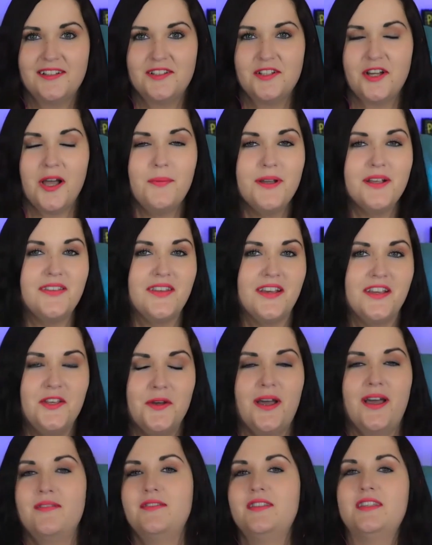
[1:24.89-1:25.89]
topic that you
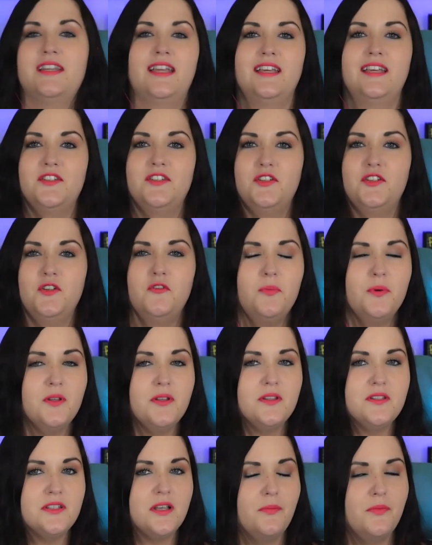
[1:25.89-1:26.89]
have today because you've
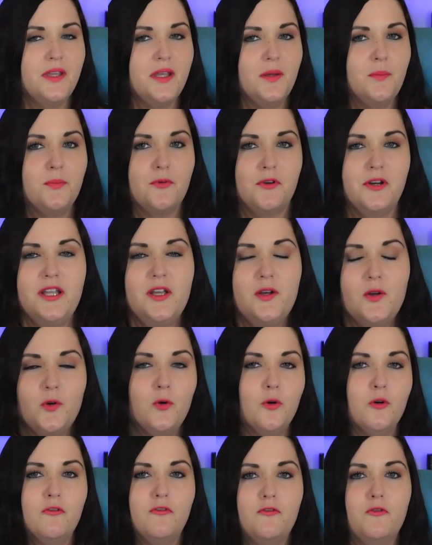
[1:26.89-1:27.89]
built something pretty
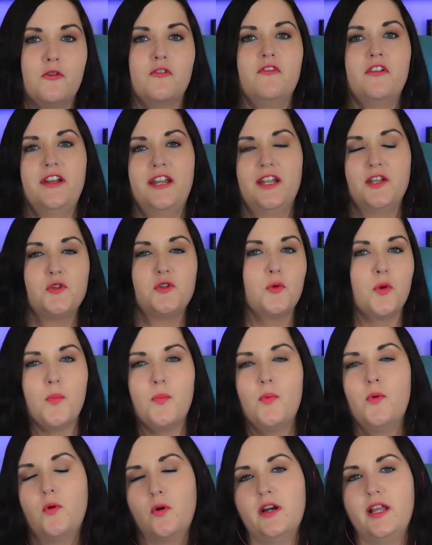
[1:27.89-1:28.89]
cool for financial
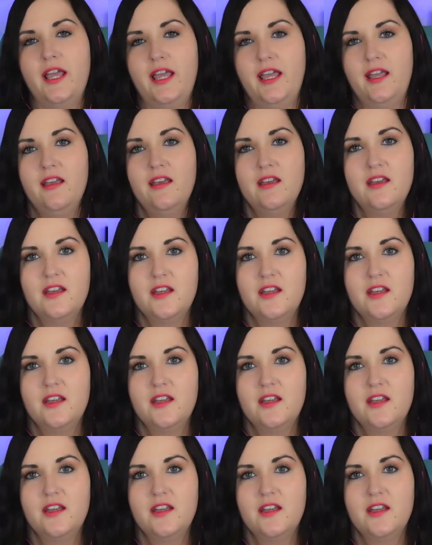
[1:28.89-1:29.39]
reporting